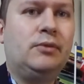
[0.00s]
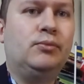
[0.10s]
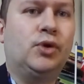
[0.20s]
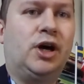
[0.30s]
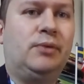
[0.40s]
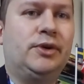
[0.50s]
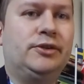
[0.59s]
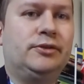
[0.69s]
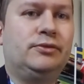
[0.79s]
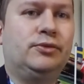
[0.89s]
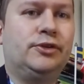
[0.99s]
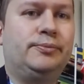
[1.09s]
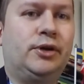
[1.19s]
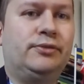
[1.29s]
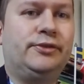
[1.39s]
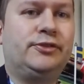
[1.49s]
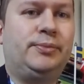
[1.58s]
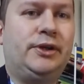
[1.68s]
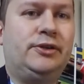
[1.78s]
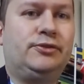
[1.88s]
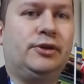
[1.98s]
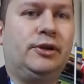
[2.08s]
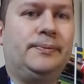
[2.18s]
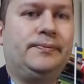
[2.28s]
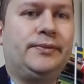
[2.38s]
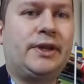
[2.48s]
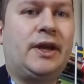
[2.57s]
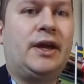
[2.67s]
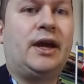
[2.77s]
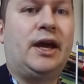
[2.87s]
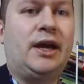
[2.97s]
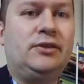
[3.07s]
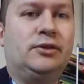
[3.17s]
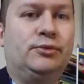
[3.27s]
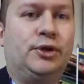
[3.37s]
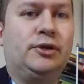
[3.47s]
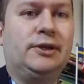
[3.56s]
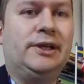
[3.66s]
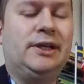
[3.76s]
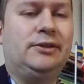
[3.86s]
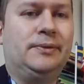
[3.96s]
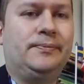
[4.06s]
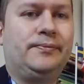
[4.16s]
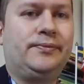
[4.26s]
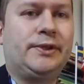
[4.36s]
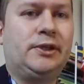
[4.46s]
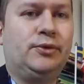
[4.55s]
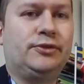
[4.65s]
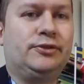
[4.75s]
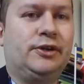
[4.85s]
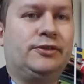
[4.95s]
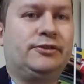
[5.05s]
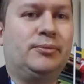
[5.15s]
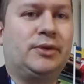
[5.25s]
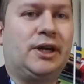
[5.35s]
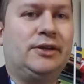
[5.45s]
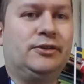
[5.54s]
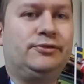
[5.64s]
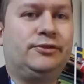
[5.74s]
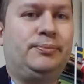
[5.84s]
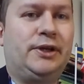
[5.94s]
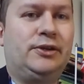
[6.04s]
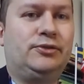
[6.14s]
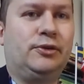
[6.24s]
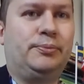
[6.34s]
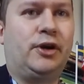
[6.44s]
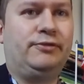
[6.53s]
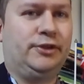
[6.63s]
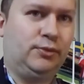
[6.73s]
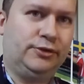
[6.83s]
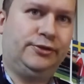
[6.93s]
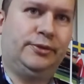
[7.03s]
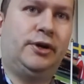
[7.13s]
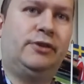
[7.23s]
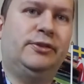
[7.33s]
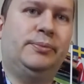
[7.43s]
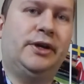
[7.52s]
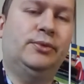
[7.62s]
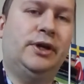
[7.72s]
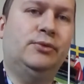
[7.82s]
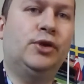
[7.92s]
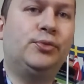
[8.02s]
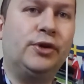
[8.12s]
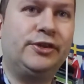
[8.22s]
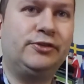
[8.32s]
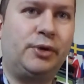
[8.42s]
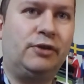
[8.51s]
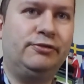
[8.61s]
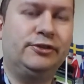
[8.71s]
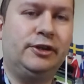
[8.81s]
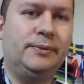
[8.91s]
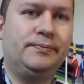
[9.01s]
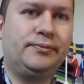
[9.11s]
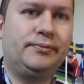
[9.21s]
Muhammad was both a spiritual and a worldly leader. He wasn't just some kind of spiritual prophet. He wasn't a prophet, by the way. What was his prophecy?